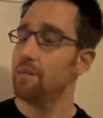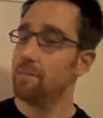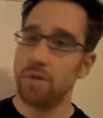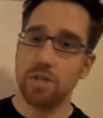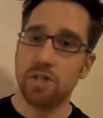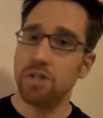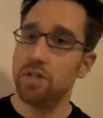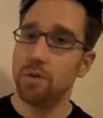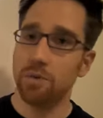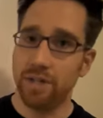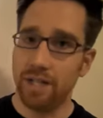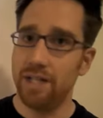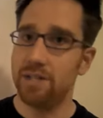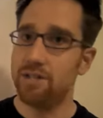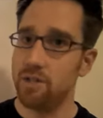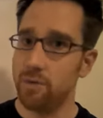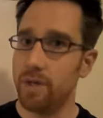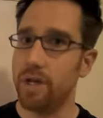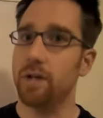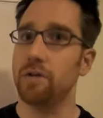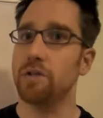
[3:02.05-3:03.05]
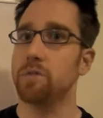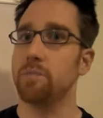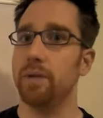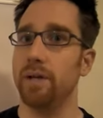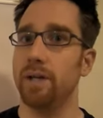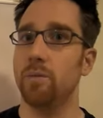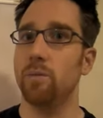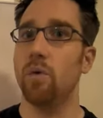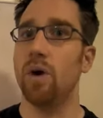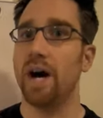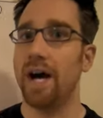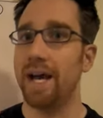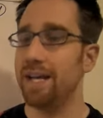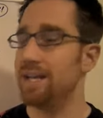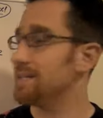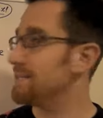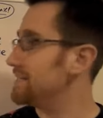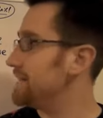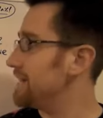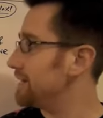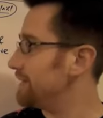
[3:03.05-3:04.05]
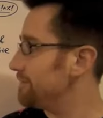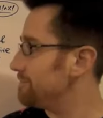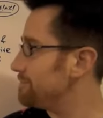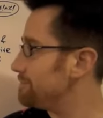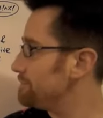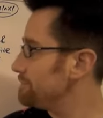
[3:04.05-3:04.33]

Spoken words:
but you don't need to, and I'll explain why in a second.